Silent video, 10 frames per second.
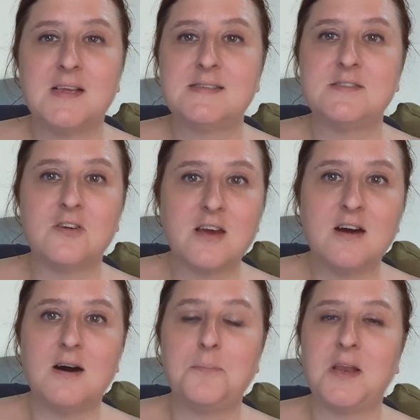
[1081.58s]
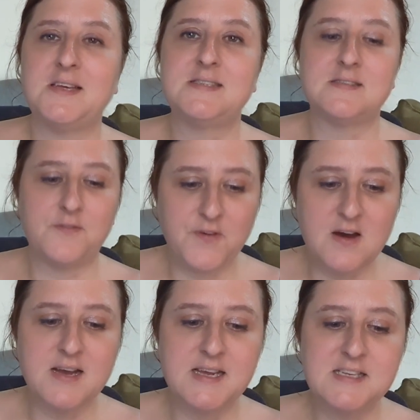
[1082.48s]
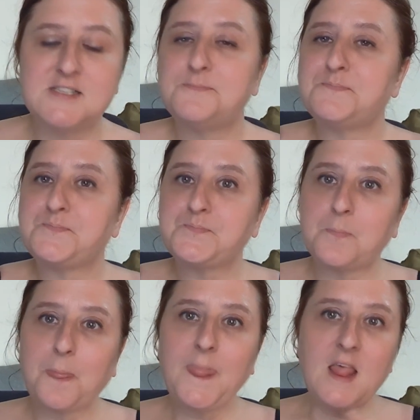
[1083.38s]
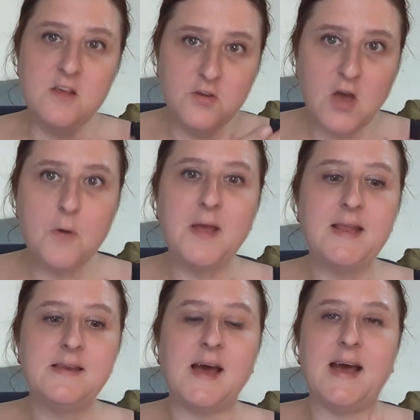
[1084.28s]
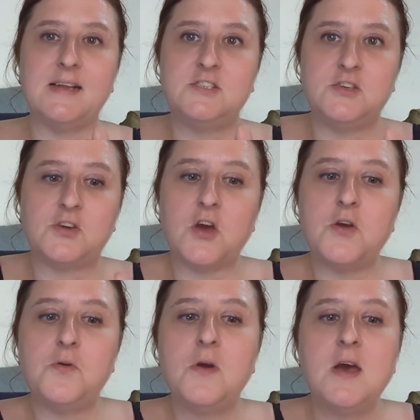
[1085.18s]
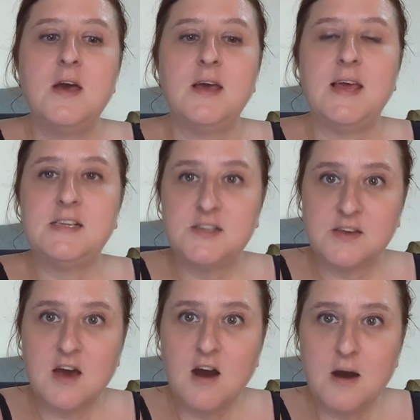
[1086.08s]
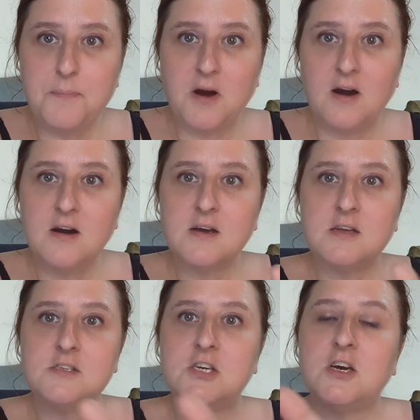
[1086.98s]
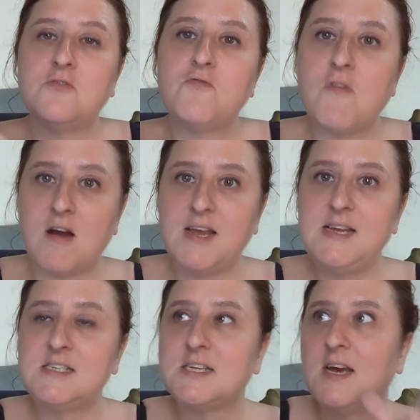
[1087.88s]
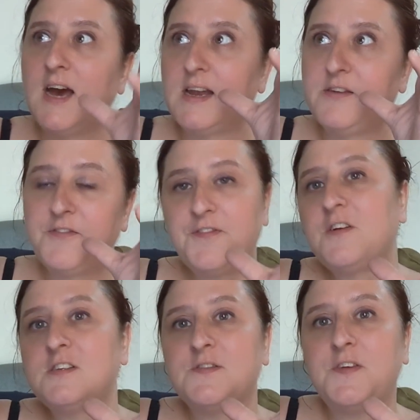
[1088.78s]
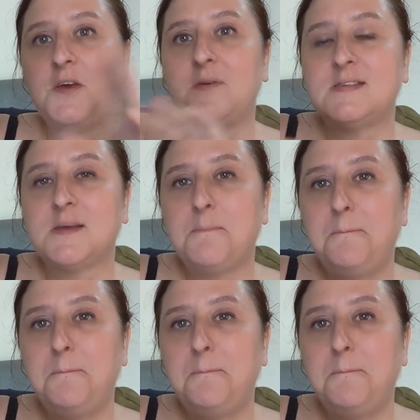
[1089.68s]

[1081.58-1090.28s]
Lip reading: It's not a hard place to find. You go in and you go into the car park and turn right, and in front of you is a